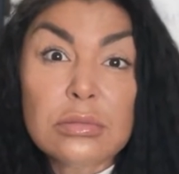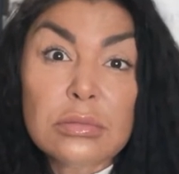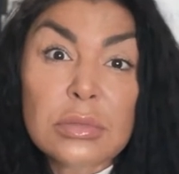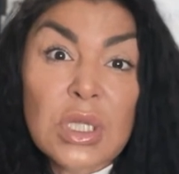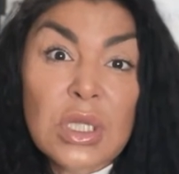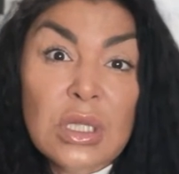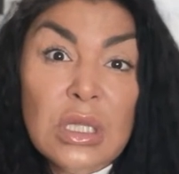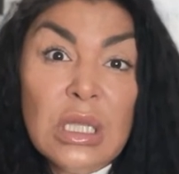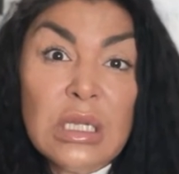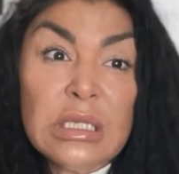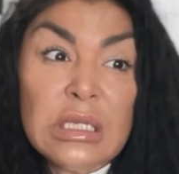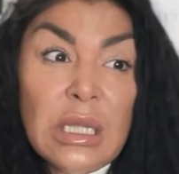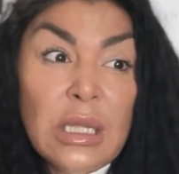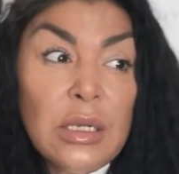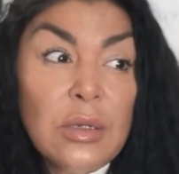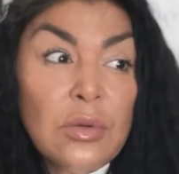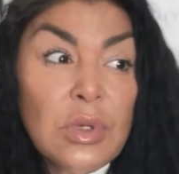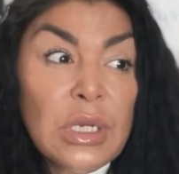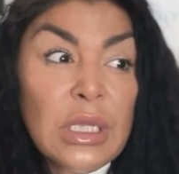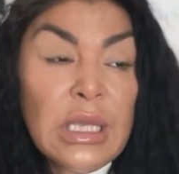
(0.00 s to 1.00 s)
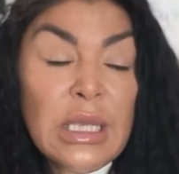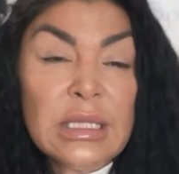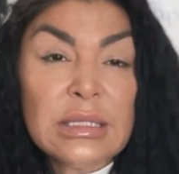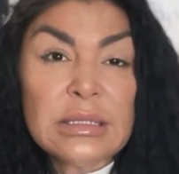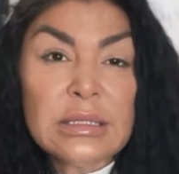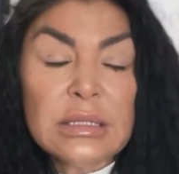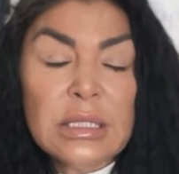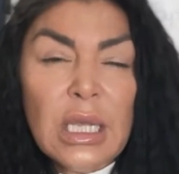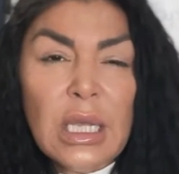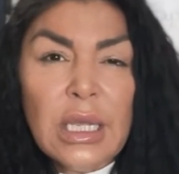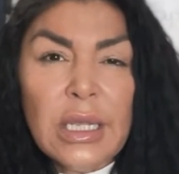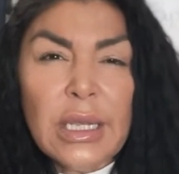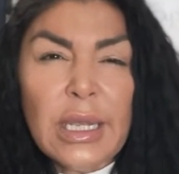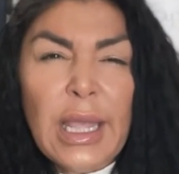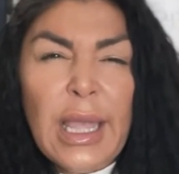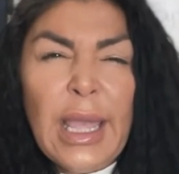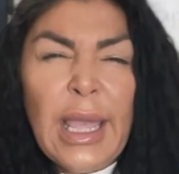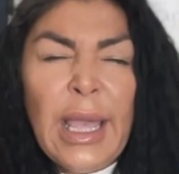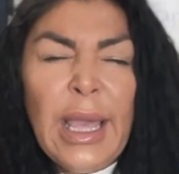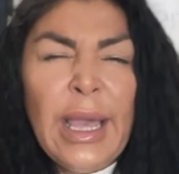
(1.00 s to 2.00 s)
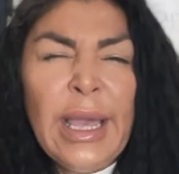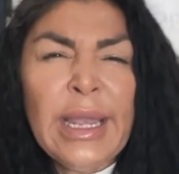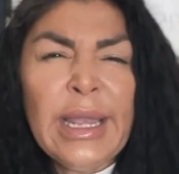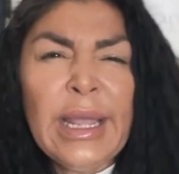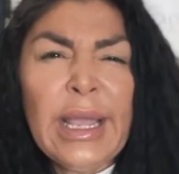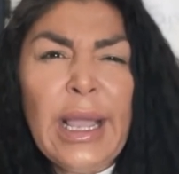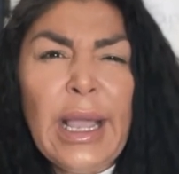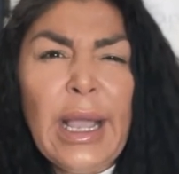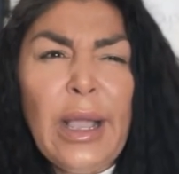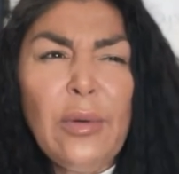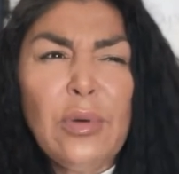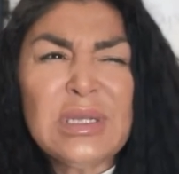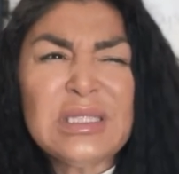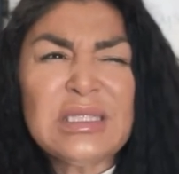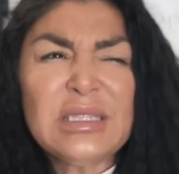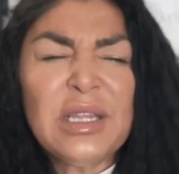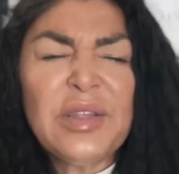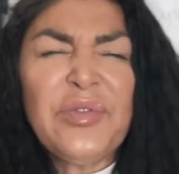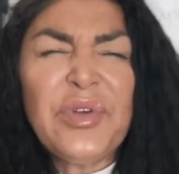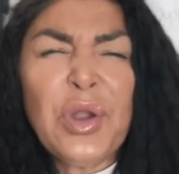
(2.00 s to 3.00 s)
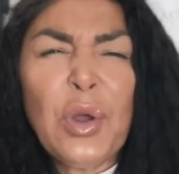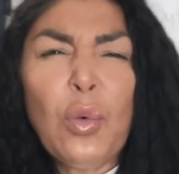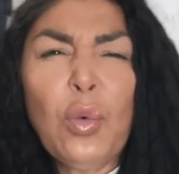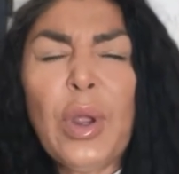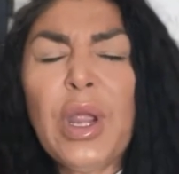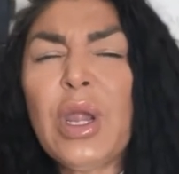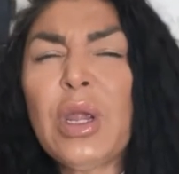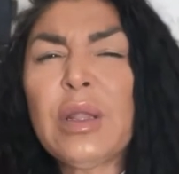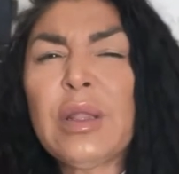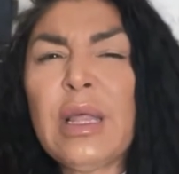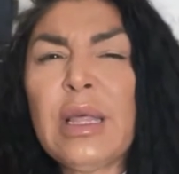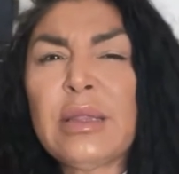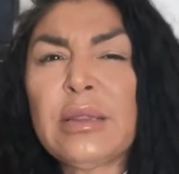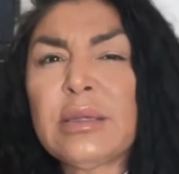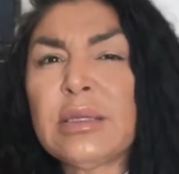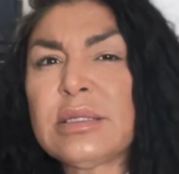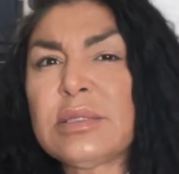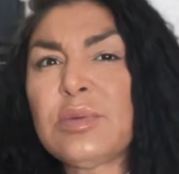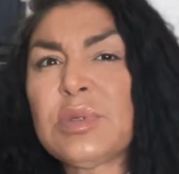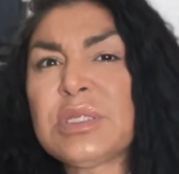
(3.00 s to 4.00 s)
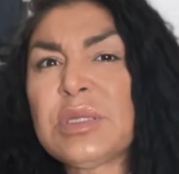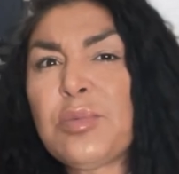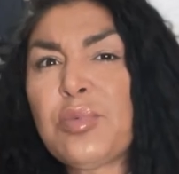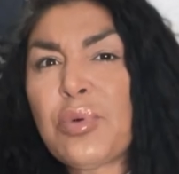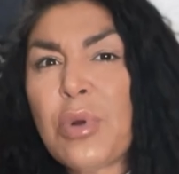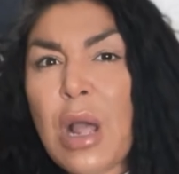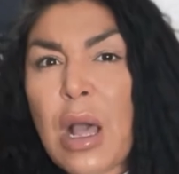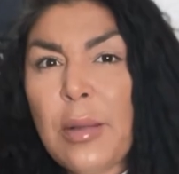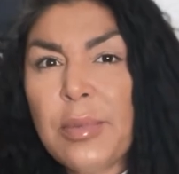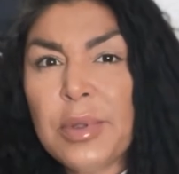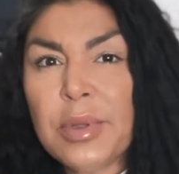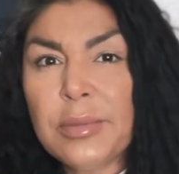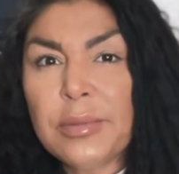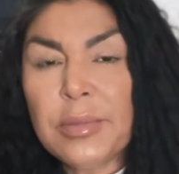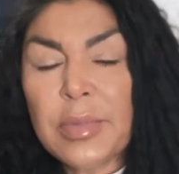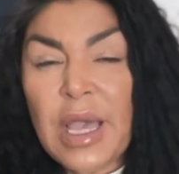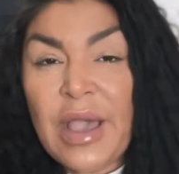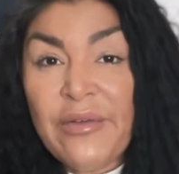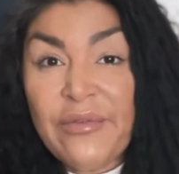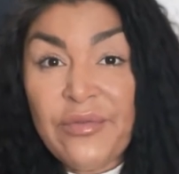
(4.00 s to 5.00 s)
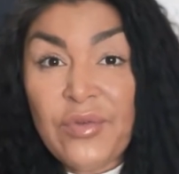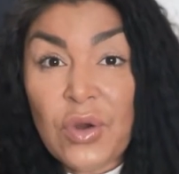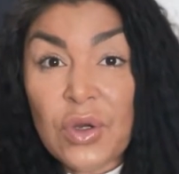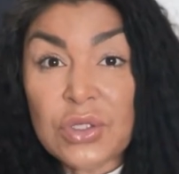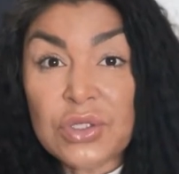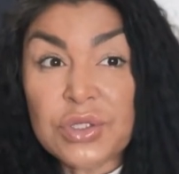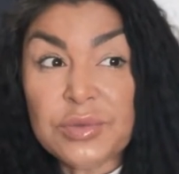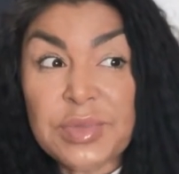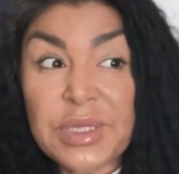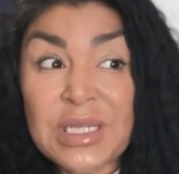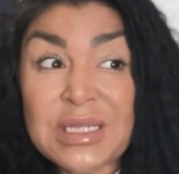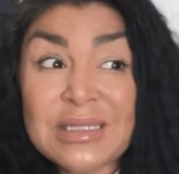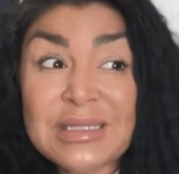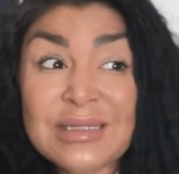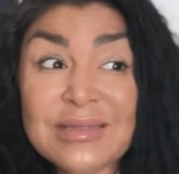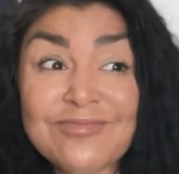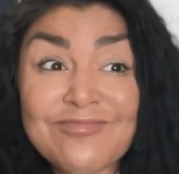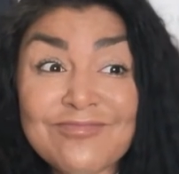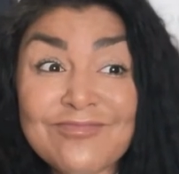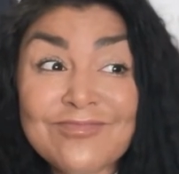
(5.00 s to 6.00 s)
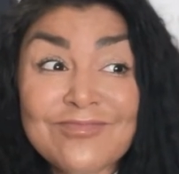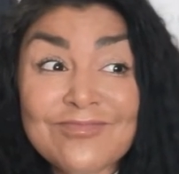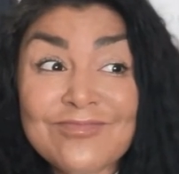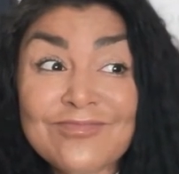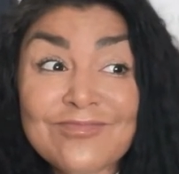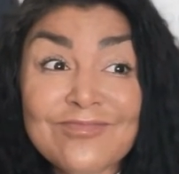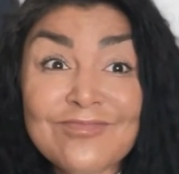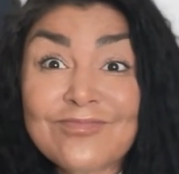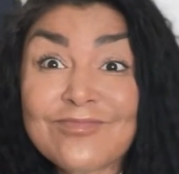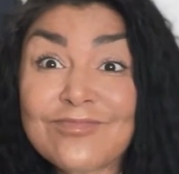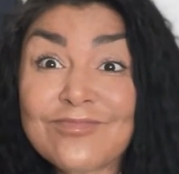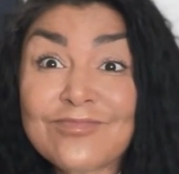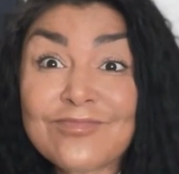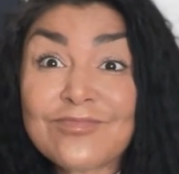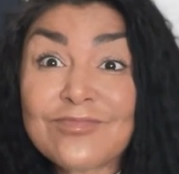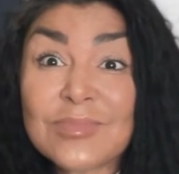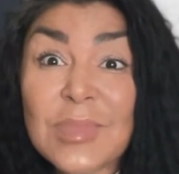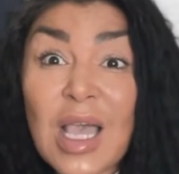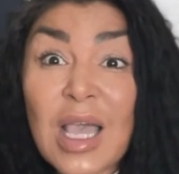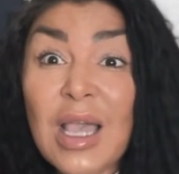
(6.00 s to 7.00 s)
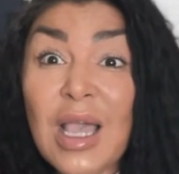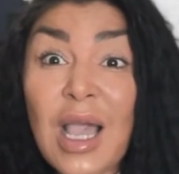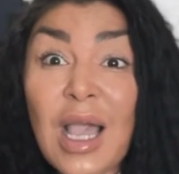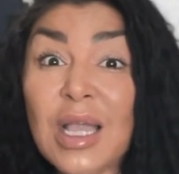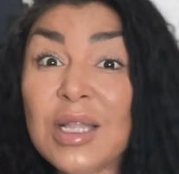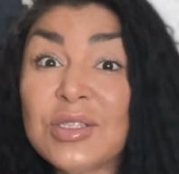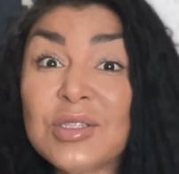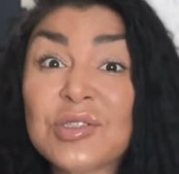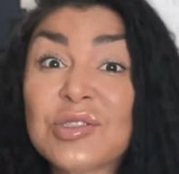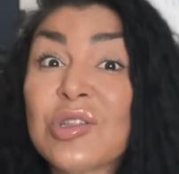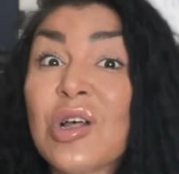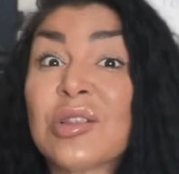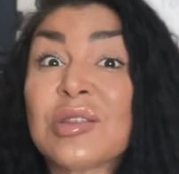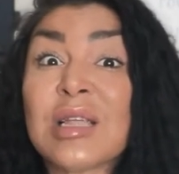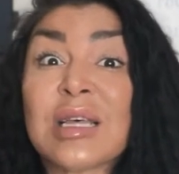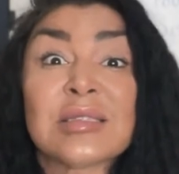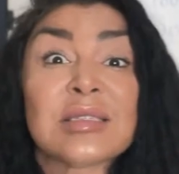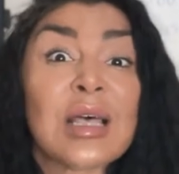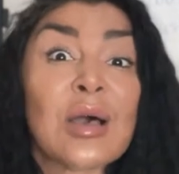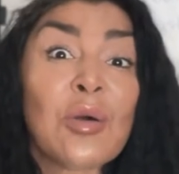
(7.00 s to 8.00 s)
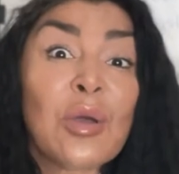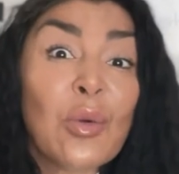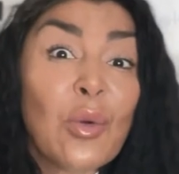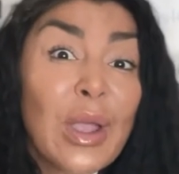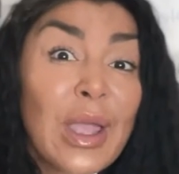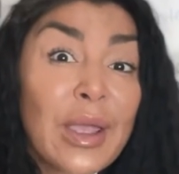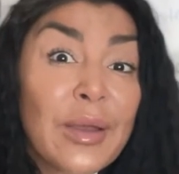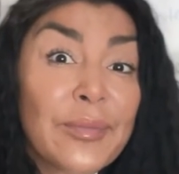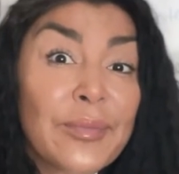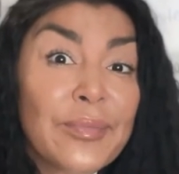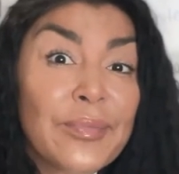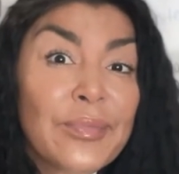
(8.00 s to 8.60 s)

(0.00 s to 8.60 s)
it'll get done when it gets done. And I wasn't even aware that this was a problem at first because I just thought that's how it went.